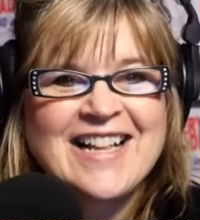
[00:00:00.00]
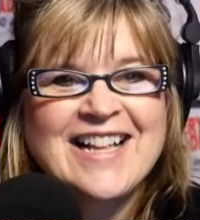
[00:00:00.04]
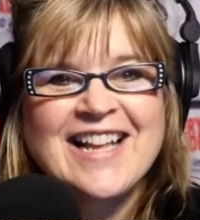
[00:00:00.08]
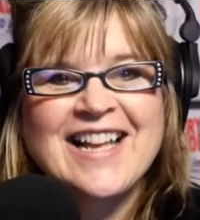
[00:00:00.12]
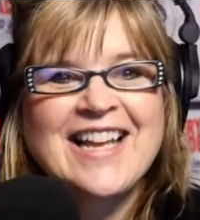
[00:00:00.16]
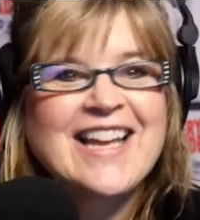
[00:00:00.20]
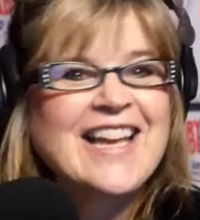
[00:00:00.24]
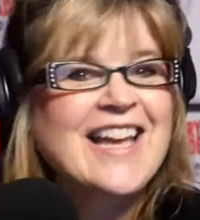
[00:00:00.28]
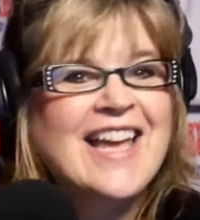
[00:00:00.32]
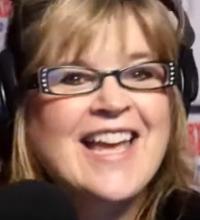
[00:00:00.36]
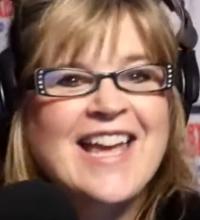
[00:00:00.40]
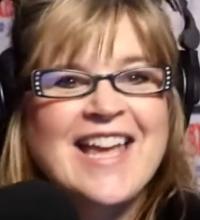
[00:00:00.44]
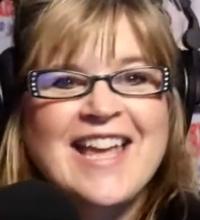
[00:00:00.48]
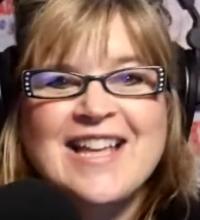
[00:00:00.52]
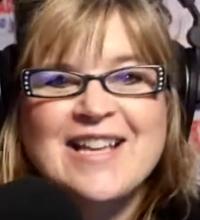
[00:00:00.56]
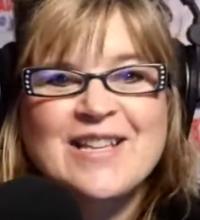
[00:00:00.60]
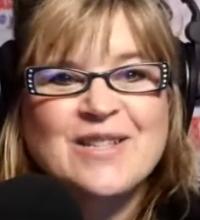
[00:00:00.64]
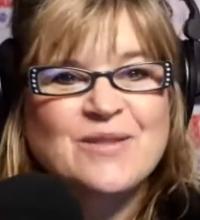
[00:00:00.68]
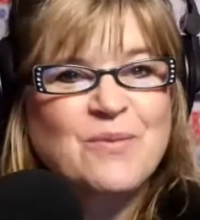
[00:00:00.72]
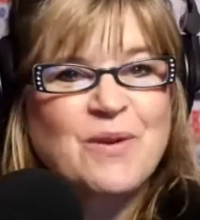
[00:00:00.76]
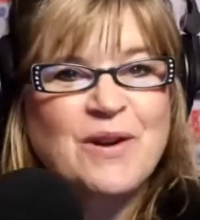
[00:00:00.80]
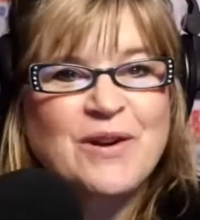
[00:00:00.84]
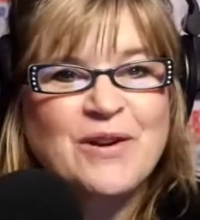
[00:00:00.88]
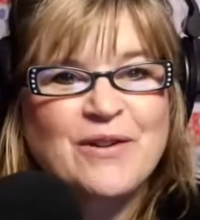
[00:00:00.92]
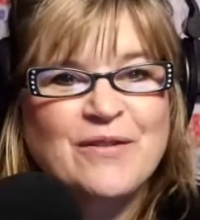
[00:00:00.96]
He is
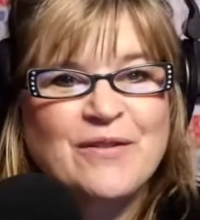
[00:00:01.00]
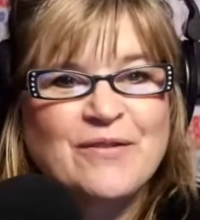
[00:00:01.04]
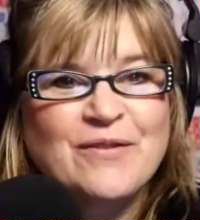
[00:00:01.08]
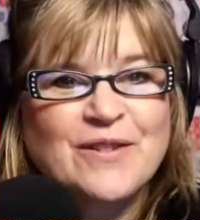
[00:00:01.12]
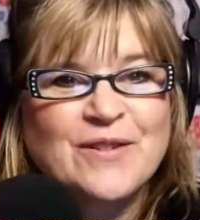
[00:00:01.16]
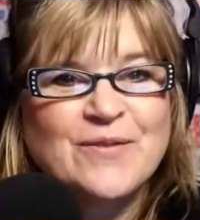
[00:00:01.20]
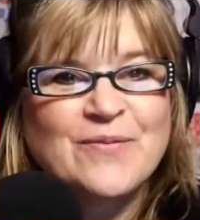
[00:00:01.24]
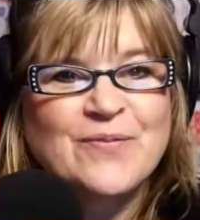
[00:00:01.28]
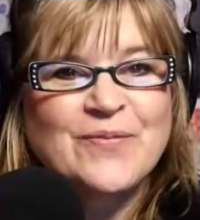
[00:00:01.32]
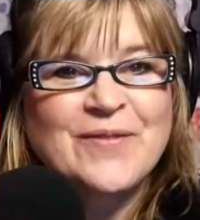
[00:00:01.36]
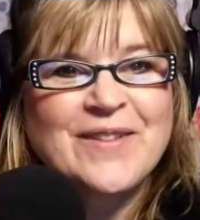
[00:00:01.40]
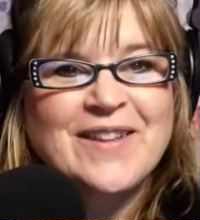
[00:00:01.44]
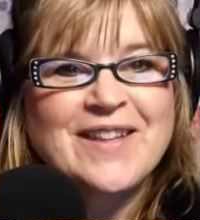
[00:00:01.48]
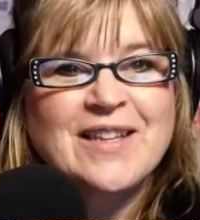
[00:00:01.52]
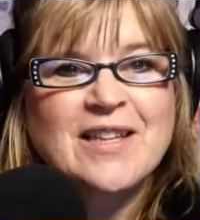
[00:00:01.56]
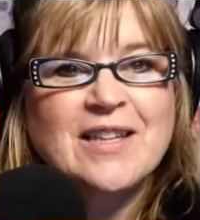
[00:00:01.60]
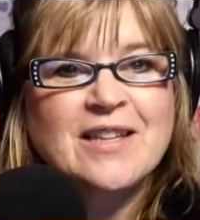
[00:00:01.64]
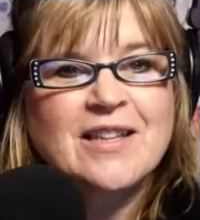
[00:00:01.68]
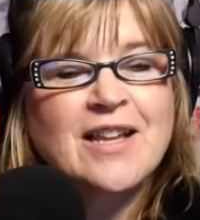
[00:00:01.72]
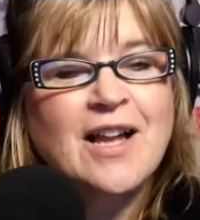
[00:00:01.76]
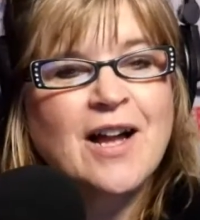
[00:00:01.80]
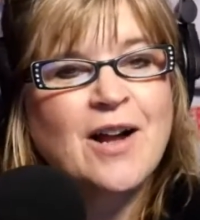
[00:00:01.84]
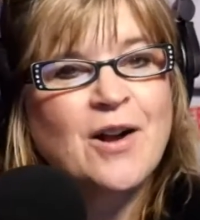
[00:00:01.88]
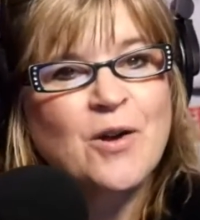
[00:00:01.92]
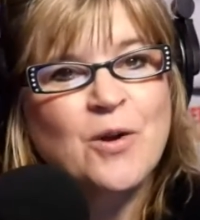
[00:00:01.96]
wonderful.
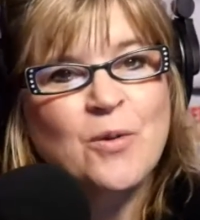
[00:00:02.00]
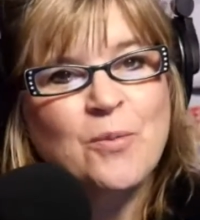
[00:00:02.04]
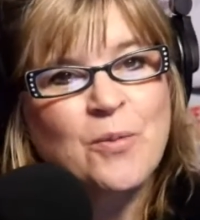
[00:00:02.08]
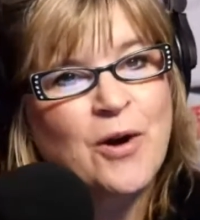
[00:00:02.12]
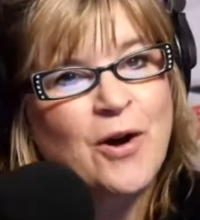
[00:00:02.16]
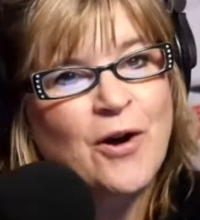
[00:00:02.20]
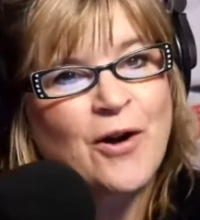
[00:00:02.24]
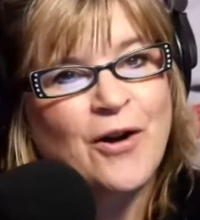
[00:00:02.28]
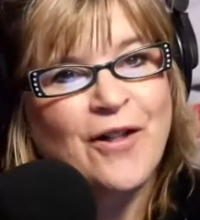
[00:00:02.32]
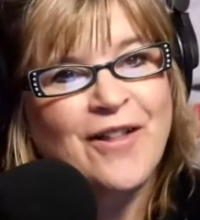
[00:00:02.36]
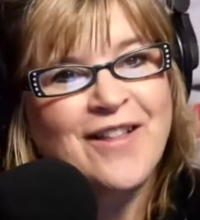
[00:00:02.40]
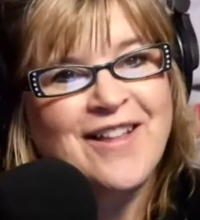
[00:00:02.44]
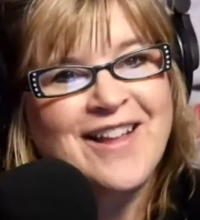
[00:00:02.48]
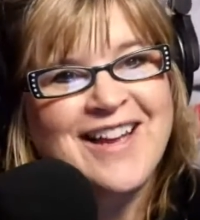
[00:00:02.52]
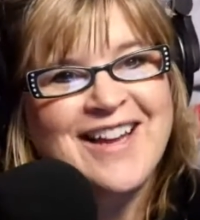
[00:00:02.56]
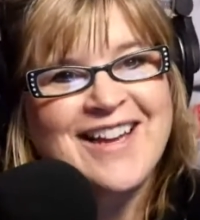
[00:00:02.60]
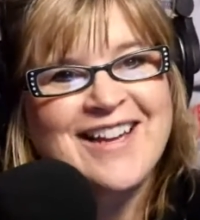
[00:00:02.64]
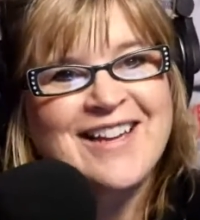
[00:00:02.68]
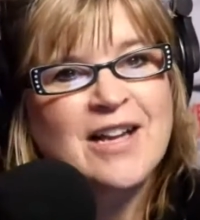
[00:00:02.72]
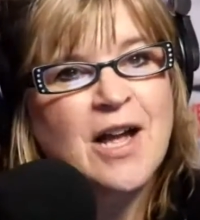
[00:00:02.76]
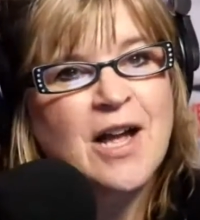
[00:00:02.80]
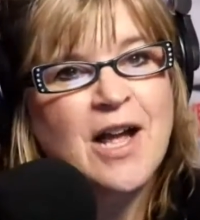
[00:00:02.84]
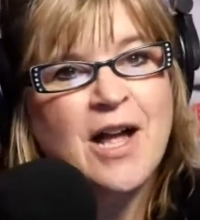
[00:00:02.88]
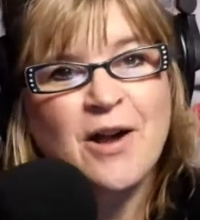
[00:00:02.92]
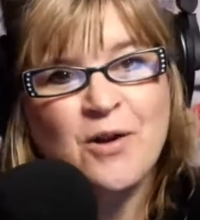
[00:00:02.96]
Uncle Paul,
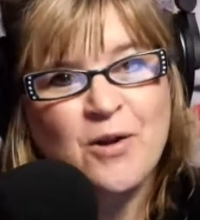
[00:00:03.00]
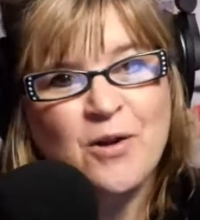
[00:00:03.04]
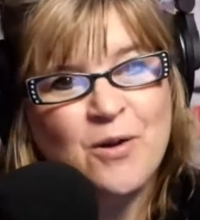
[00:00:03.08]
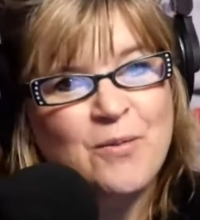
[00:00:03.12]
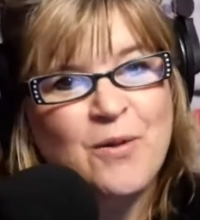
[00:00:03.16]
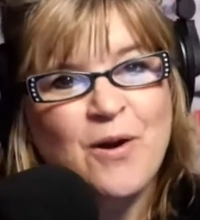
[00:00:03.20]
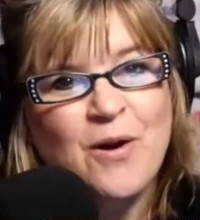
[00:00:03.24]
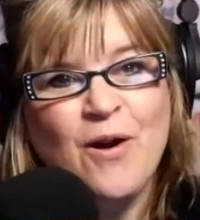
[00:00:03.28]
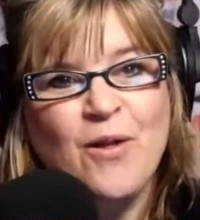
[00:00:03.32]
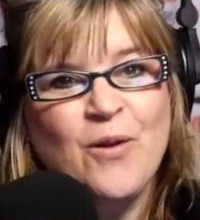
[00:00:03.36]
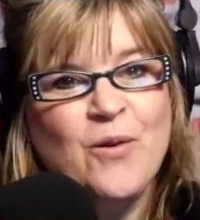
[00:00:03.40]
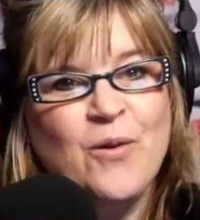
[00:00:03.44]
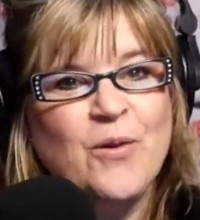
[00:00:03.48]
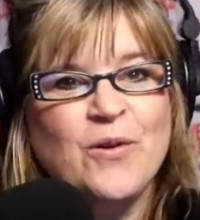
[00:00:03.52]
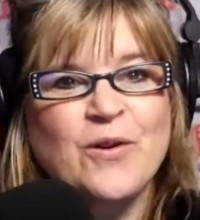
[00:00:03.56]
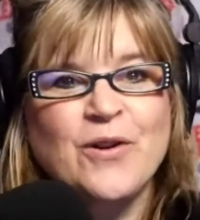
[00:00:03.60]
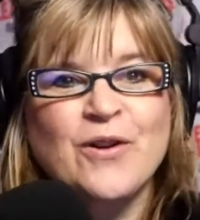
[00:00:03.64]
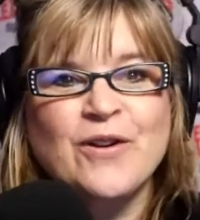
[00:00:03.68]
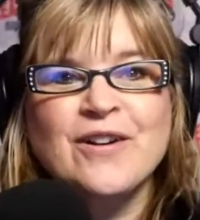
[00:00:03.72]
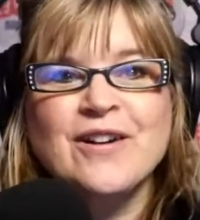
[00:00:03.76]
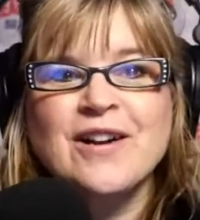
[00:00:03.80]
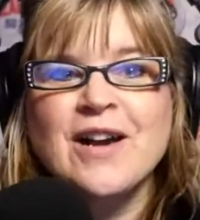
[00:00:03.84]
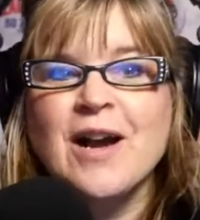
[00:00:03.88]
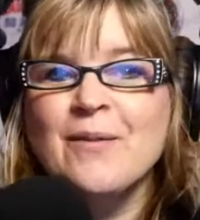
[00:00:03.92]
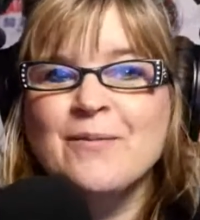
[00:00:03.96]
Uncle Paul Horner,
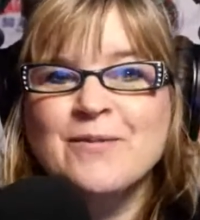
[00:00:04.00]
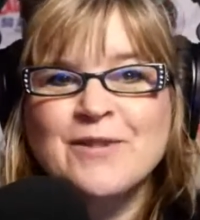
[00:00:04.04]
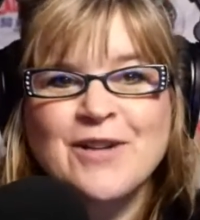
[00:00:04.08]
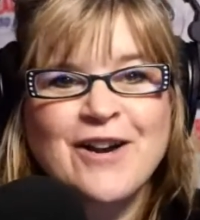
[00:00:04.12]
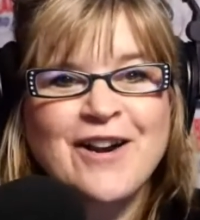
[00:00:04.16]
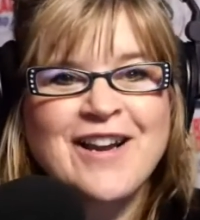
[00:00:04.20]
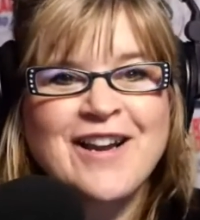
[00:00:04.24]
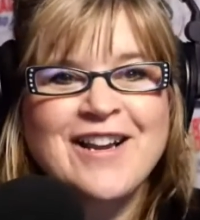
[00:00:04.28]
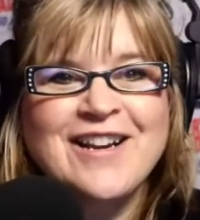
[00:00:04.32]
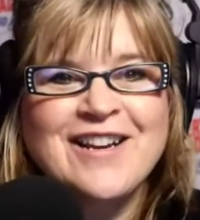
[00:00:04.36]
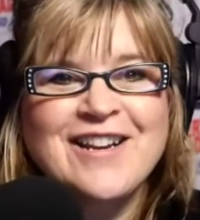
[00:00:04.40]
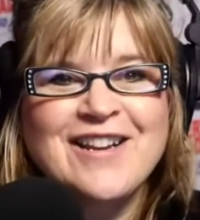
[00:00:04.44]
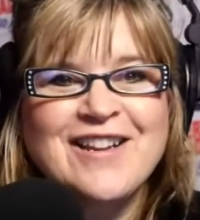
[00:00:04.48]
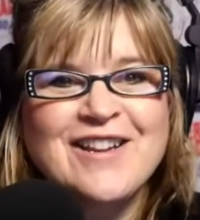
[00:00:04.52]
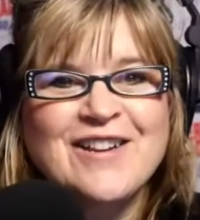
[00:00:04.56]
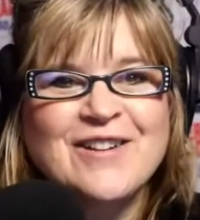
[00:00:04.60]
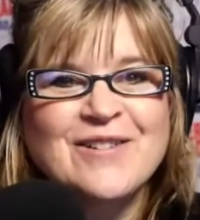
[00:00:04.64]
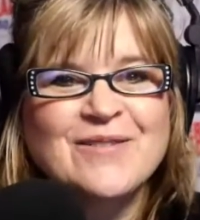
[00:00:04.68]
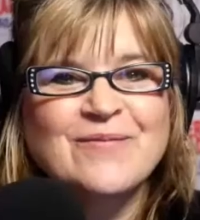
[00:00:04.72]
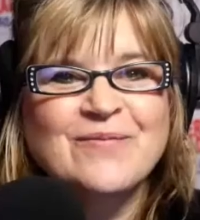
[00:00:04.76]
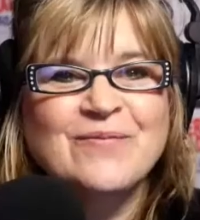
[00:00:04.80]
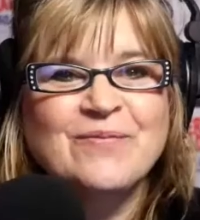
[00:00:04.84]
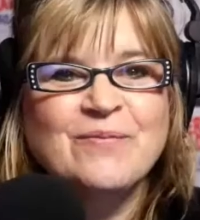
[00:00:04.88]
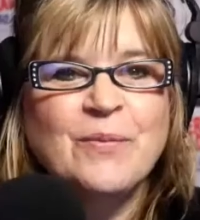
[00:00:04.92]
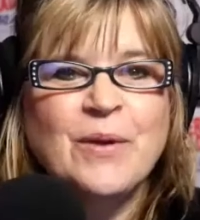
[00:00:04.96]
I'm talking to you
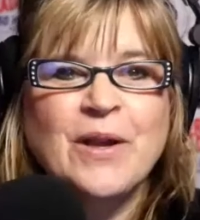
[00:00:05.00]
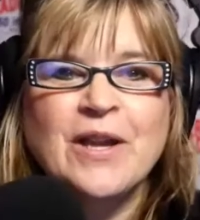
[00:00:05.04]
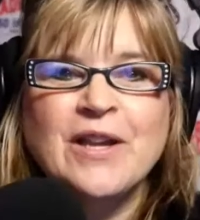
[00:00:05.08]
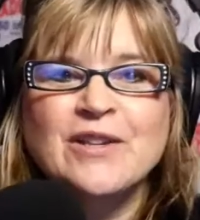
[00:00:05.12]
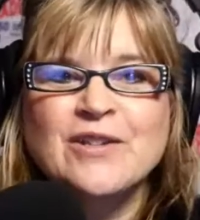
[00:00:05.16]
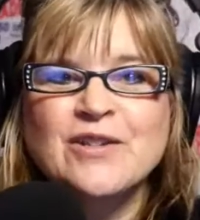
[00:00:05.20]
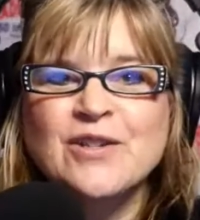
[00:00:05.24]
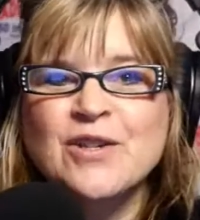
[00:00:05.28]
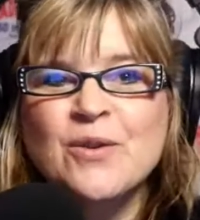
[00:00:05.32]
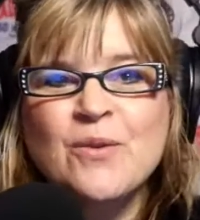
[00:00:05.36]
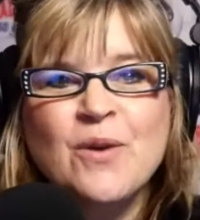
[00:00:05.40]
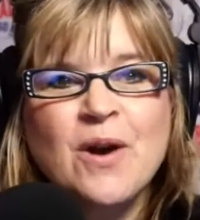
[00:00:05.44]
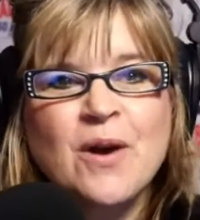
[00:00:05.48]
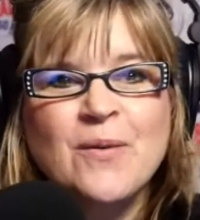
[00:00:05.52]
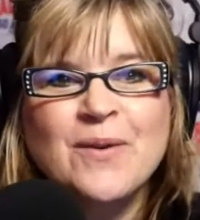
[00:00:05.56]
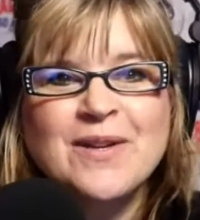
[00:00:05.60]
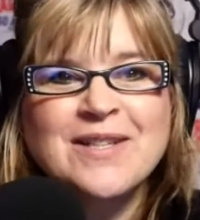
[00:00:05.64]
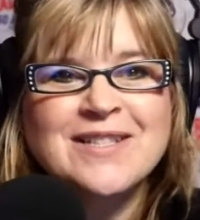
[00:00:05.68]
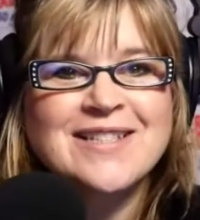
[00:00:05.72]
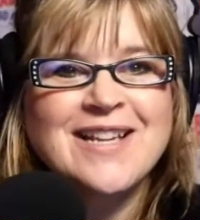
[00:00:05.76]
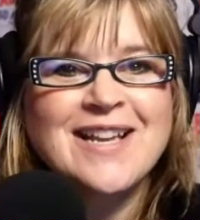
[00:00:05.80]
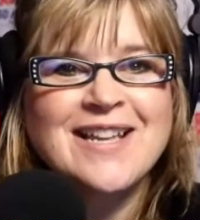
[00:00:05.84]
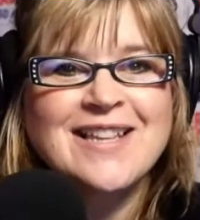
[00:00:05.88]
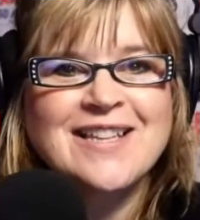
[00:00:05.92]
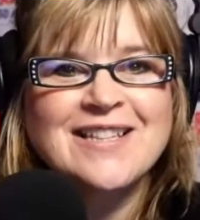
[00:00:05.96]
because you always
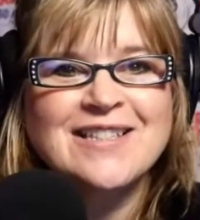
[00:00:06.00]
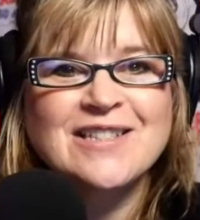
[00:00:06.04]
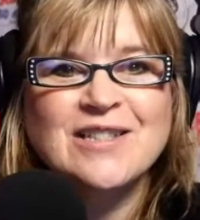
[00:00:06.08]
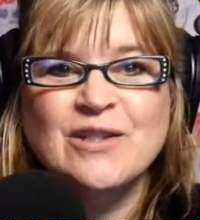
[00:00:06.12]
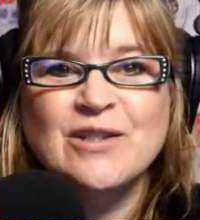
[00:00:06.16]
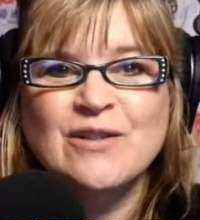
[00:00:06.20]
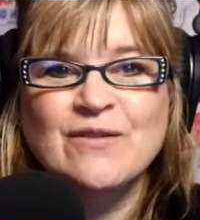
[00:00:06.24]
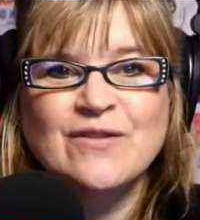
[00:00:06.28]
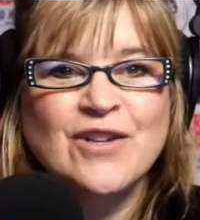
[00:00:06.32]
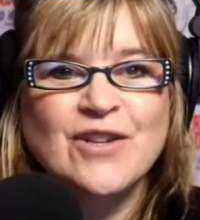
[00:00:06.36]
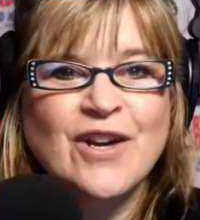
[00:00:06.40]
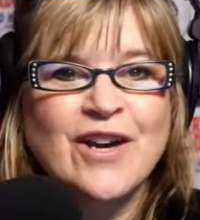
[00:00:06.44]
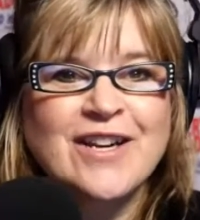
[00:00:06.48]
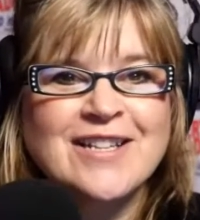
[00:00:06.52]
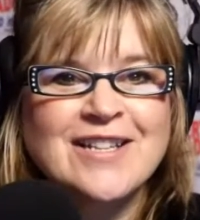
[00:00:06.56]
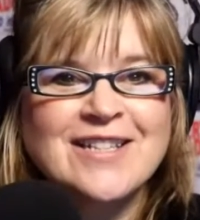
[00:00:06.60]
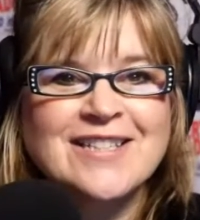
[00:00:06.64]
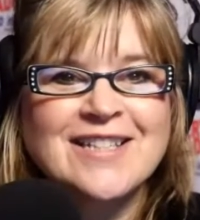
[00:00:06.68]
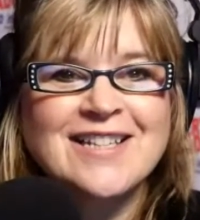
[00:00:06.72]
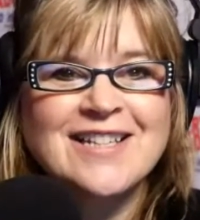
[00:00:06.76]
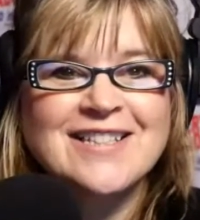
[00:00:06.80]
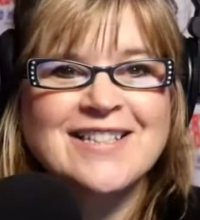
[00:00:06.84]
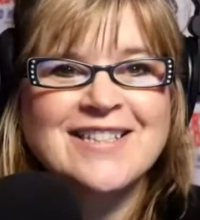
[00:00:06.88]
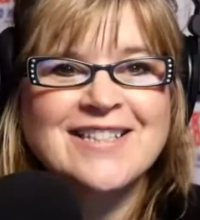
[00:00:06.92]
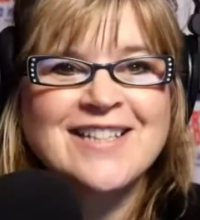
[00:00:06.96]
say this and you've taught us
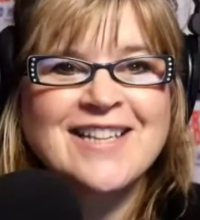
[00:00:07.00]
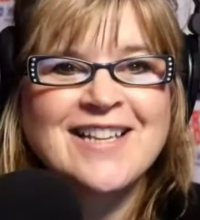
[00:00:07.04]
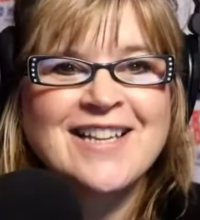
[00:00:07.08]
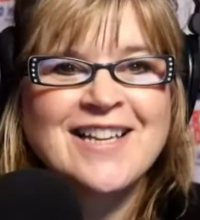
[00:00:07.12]
this.